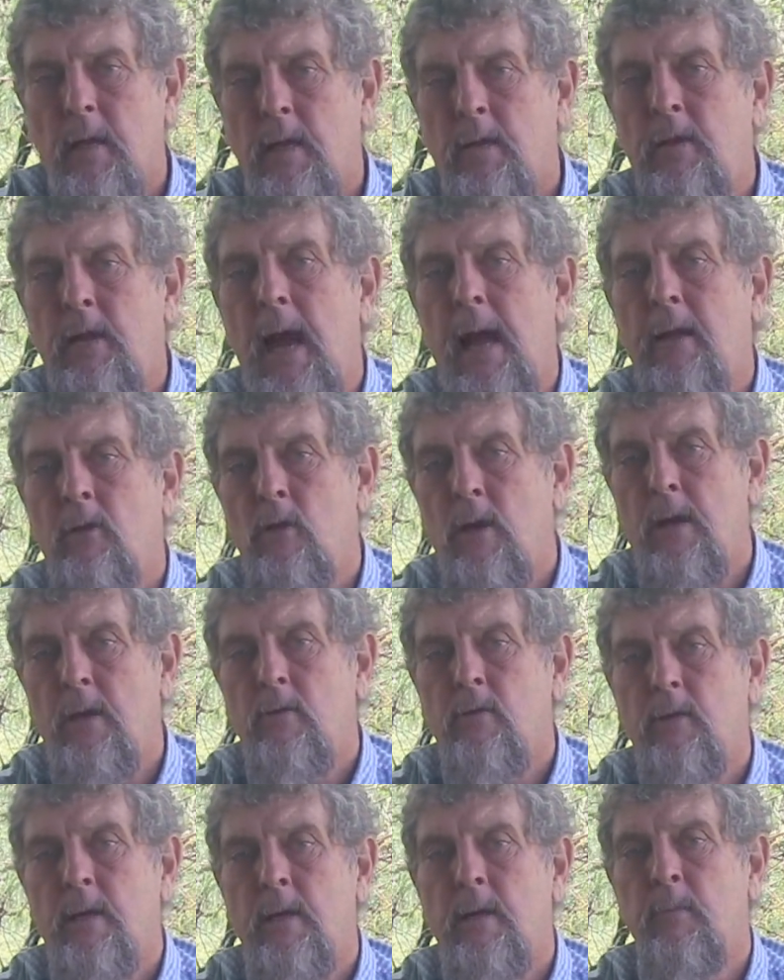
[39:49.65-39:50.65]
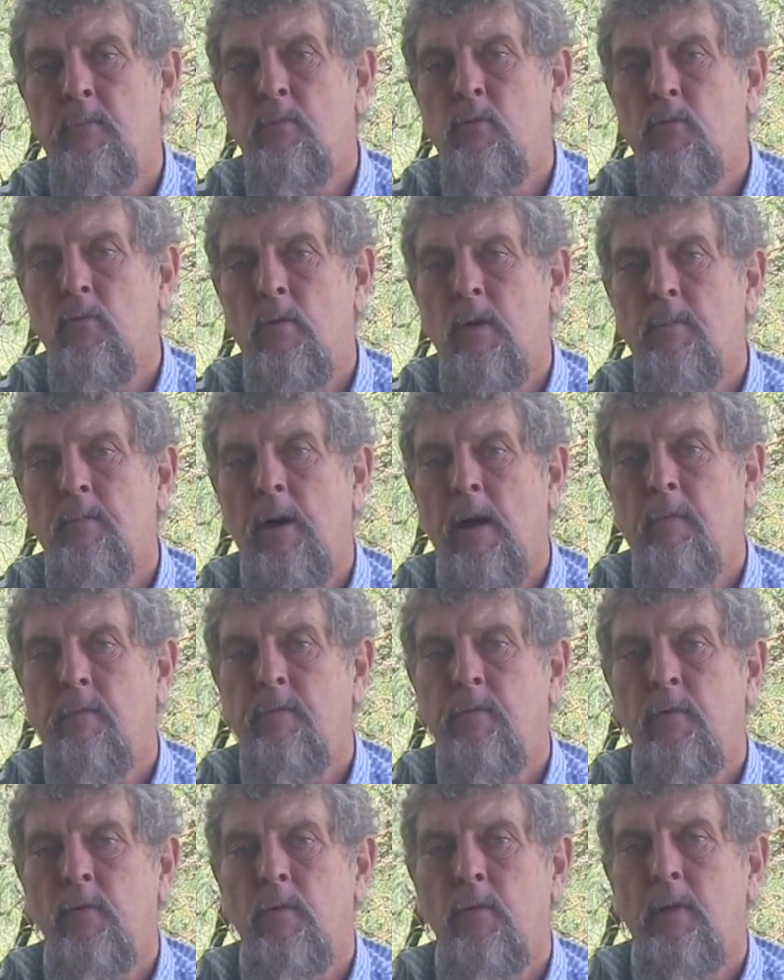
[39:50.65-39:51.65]
digest and absorb our
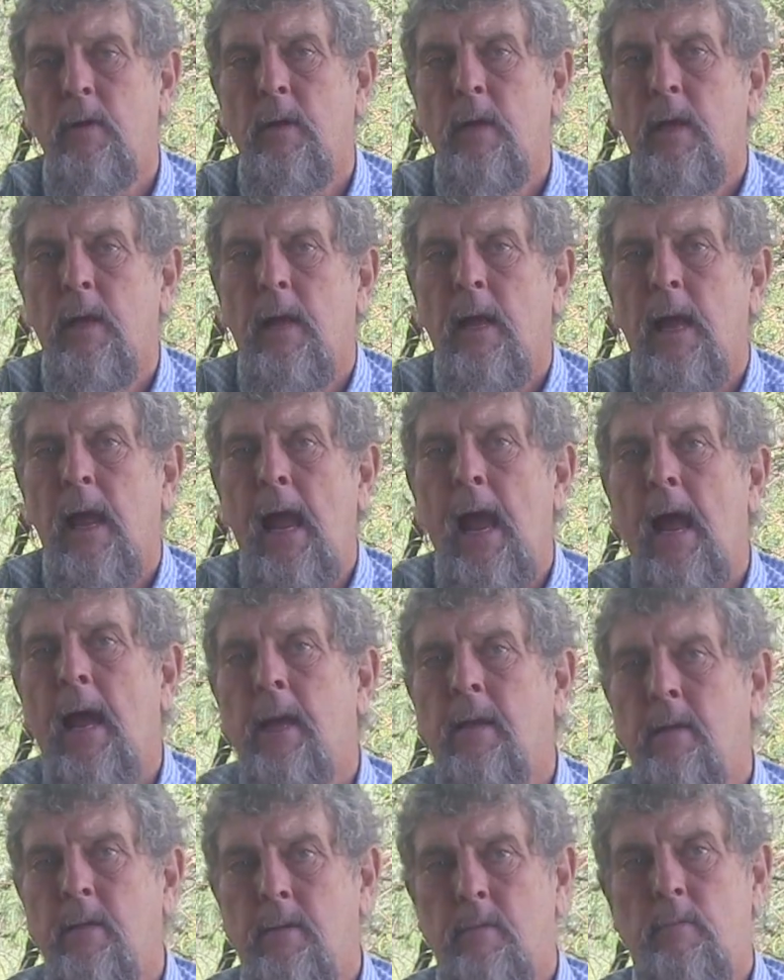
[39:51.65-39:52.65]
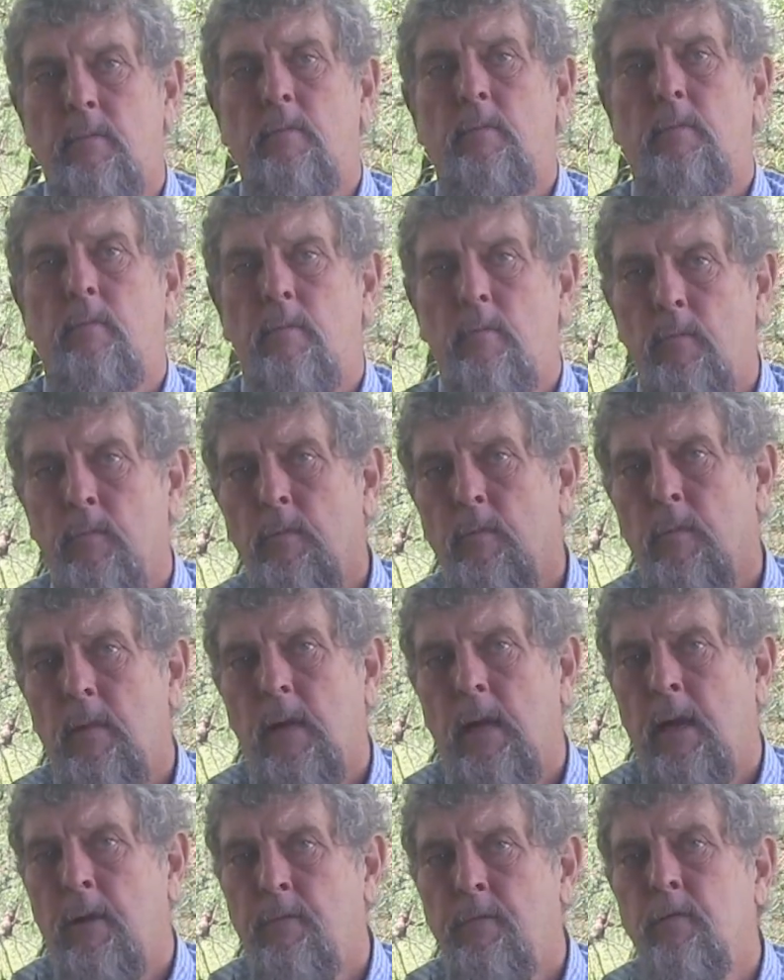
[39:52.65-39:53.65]
food, and
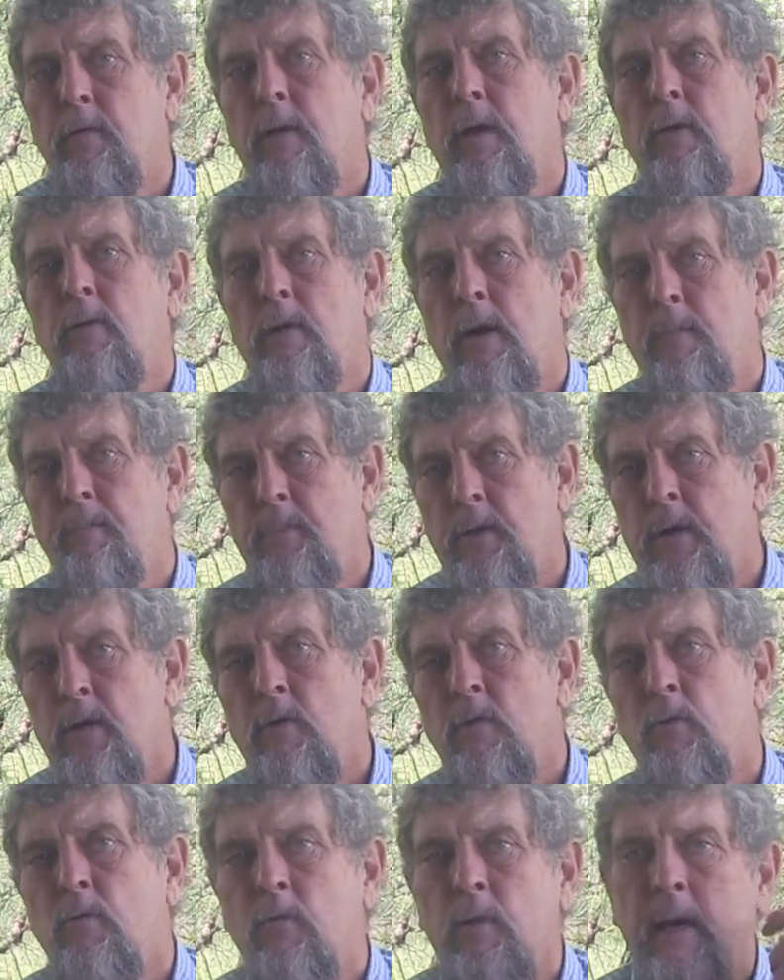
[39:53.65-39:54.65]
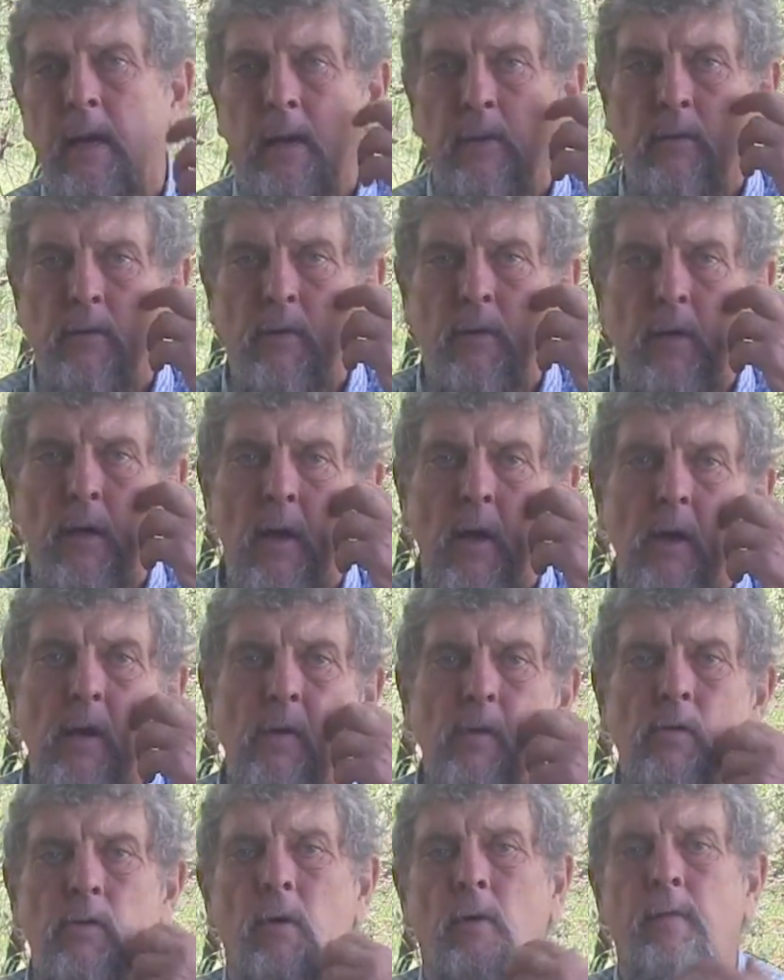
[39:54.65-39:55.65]
it frees up the nutrients
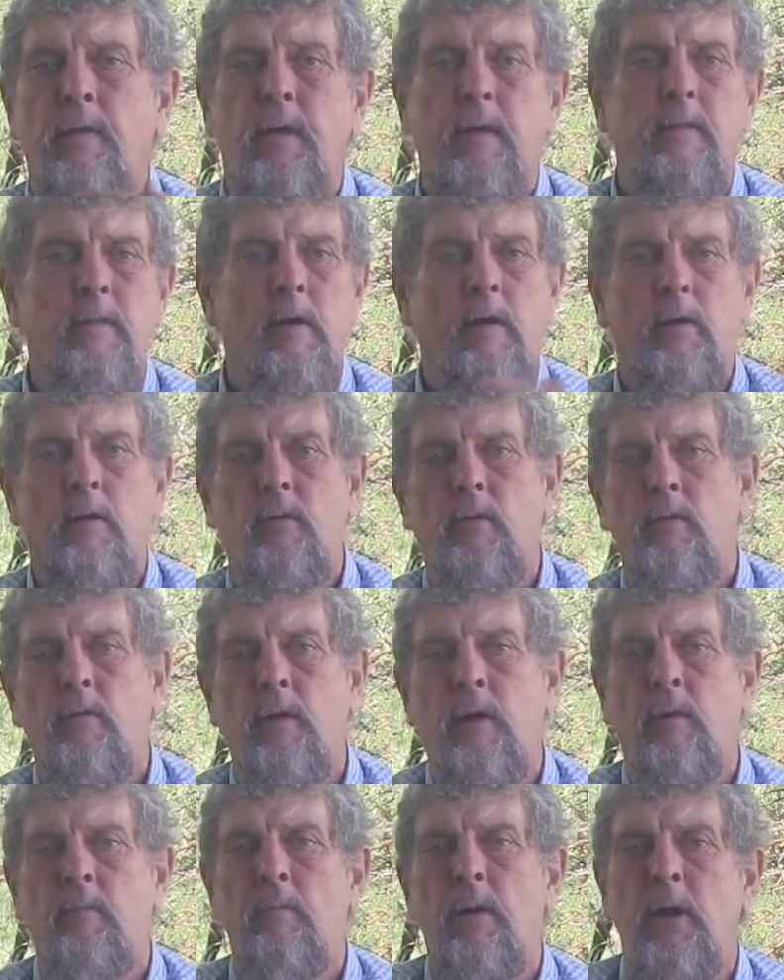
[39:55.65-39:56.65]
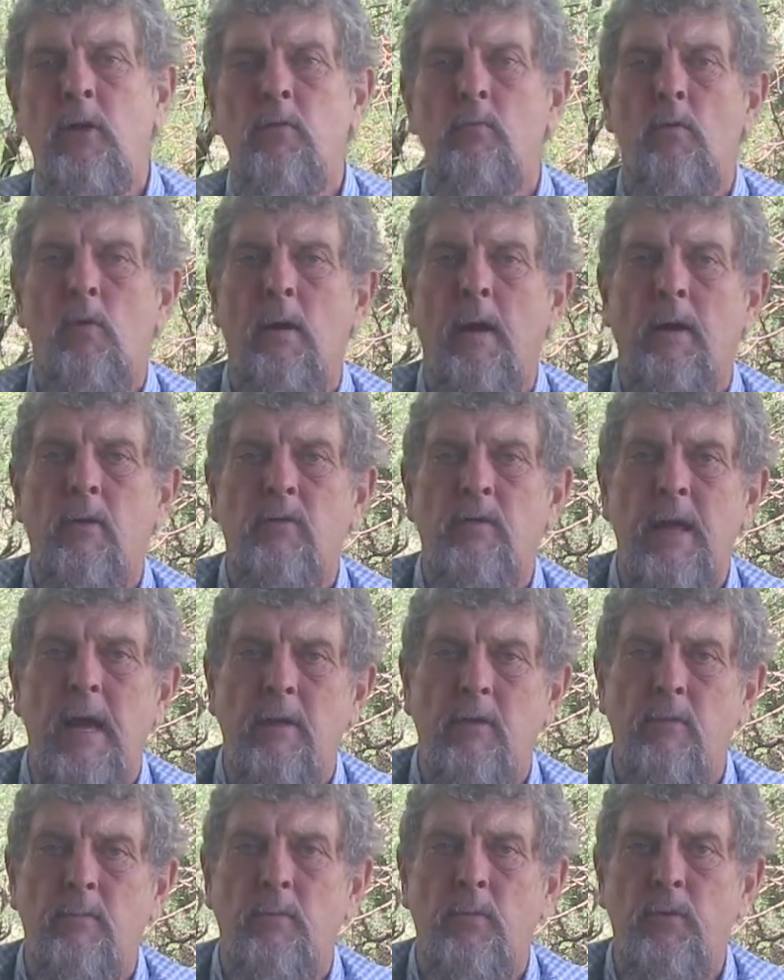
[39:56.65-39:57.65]
so that they're much more
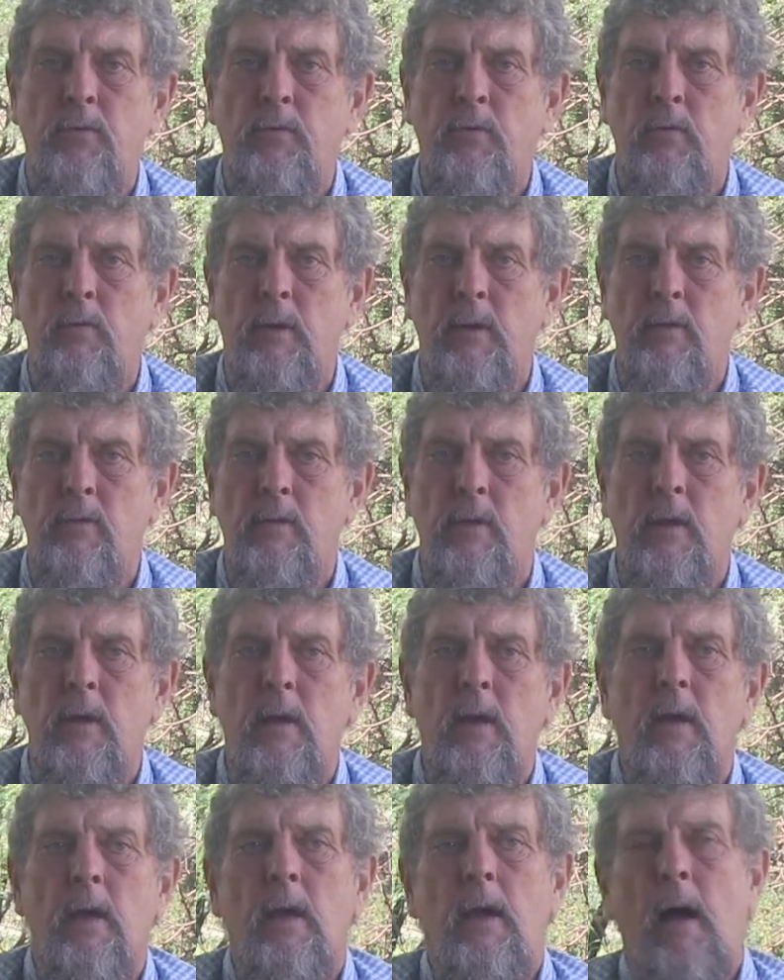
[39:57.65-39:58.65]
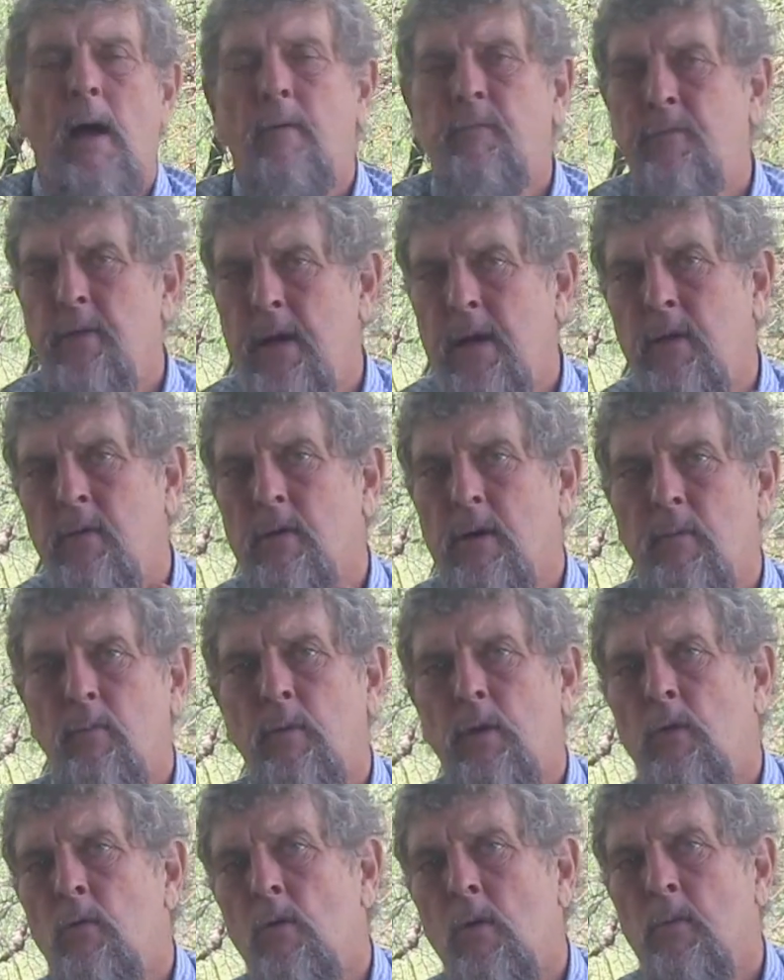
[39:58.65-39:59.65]
accessible to us of things that
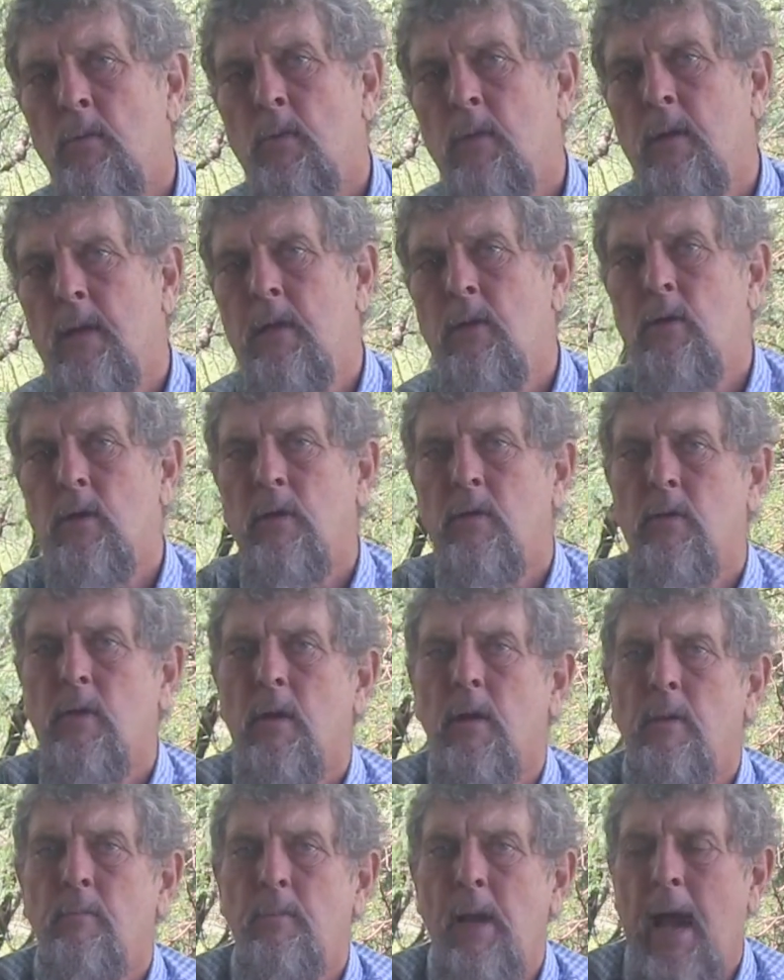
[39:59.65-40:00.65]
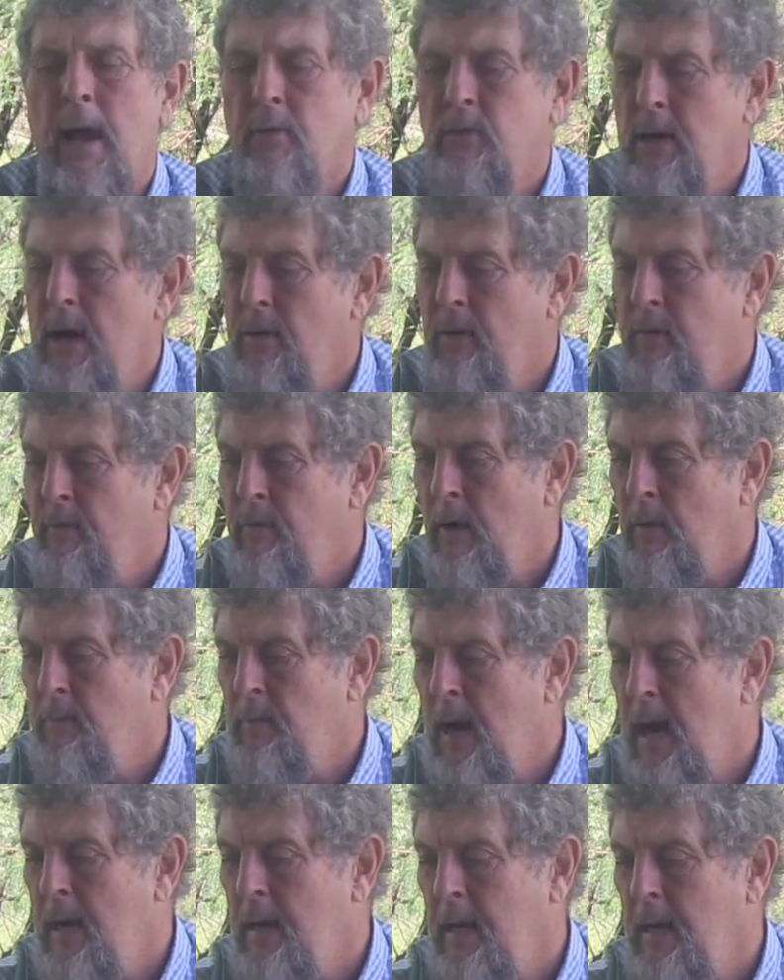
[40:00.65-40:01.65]
would normally just pass out of our
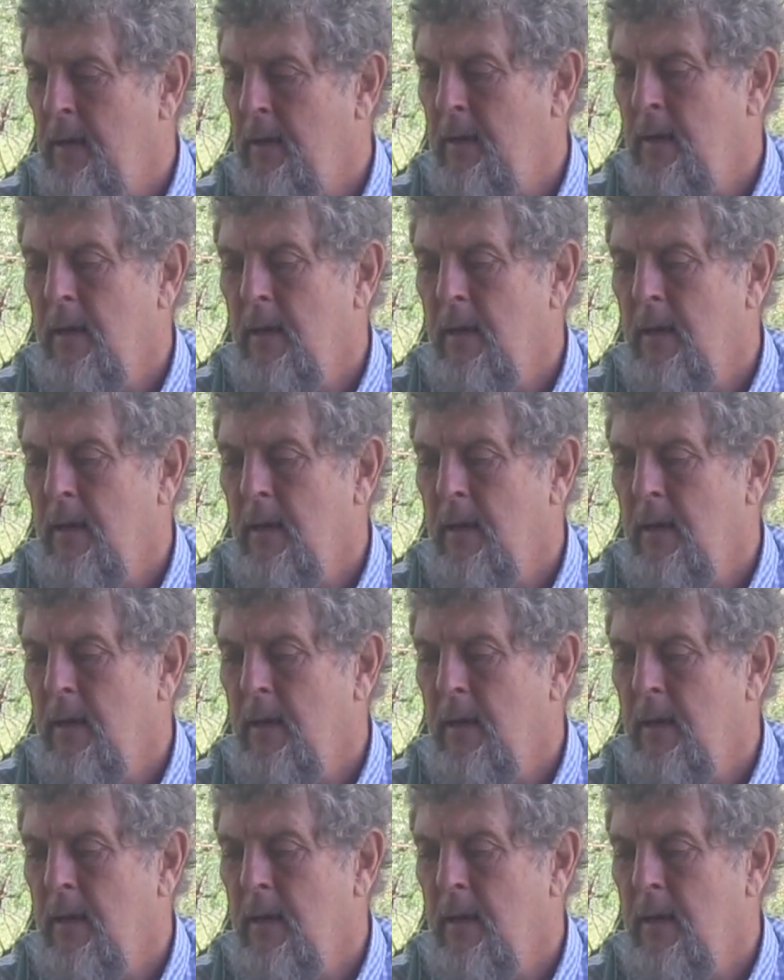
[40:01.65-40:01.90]
body.